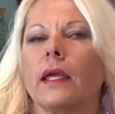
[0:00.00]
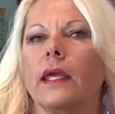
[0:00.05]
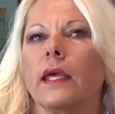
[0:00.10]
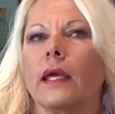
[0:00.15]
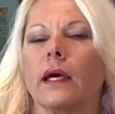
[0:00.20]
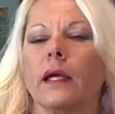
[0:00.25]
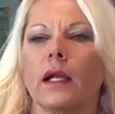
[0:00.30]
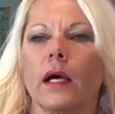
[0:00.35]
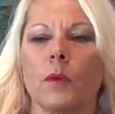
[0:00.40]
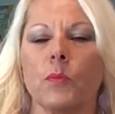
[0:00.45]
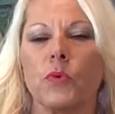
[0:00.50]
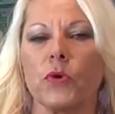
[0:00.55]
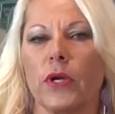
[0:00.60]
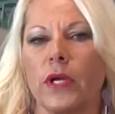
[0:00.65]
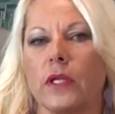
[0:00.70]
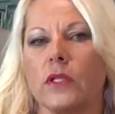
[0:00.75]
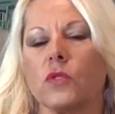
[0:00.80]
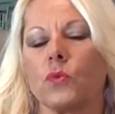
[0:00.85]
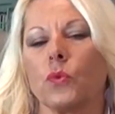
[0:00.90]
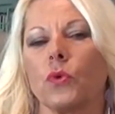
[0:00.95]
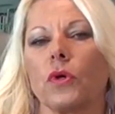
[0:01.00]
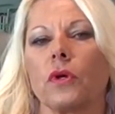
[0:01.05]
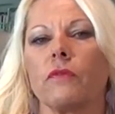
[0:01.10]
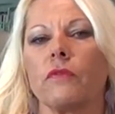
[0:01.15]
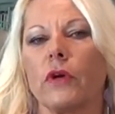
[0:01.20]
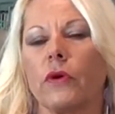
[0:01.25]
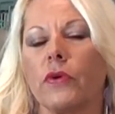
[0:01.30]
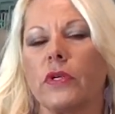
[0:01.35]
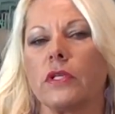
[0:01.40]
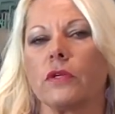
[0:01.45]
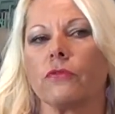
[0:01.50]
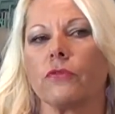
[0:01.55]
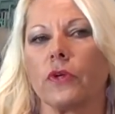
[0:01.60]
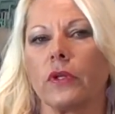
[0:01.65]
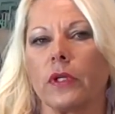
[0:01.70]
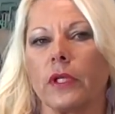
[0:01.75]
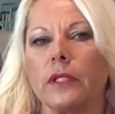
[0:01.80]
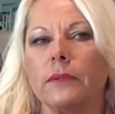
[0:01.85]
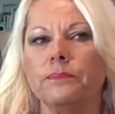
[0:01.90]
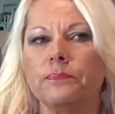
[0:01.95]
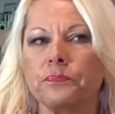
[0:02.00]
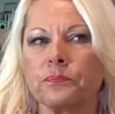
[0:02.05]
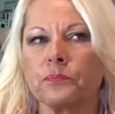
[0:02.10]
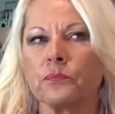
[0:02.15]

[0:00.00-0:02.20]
again, our brains work very differently.